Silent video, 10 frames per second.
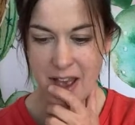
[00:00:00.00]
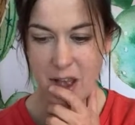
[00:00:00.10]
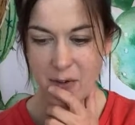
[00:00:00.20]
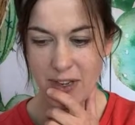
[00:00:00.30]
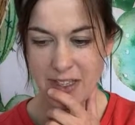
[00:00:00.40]

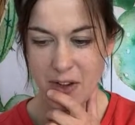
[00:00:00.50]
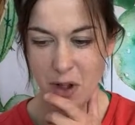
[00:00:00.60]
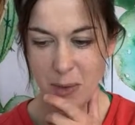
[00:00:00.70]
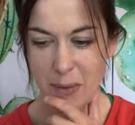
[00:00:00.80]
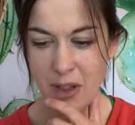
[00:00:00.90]
Hopefully it's not
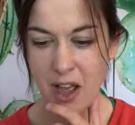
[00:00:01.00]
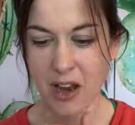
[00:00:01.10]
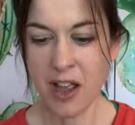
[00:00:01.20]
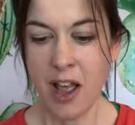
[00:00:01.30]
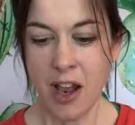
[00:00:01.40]
all people
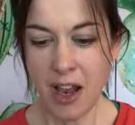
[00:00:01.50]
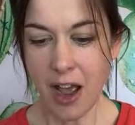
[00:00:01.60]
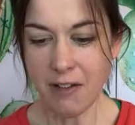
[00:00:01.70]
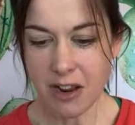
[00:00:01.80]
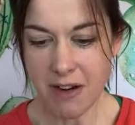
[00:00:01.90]
going,
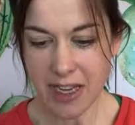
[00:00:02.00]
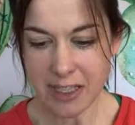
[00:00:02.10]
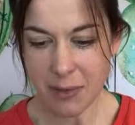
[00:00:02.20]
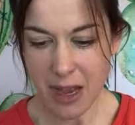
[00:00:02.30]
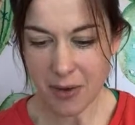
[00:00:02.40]
Lara, you're
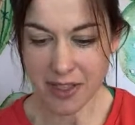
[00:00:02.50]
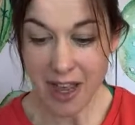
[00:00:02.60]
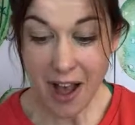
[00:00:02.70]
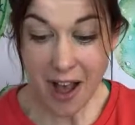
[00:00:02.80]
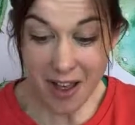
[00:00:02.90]
writing backwards.
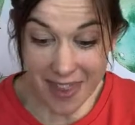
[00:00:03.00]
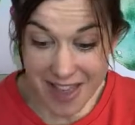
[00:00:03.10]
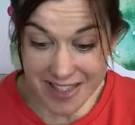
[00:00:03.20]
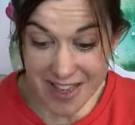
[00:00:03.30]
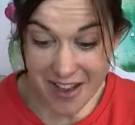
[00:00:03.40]
Oh,
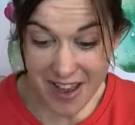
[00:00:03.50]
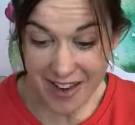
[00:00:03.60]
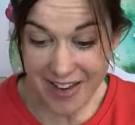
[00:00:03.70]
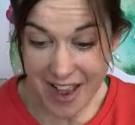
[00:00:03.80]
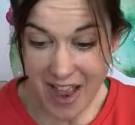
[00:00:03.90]
there's Luca.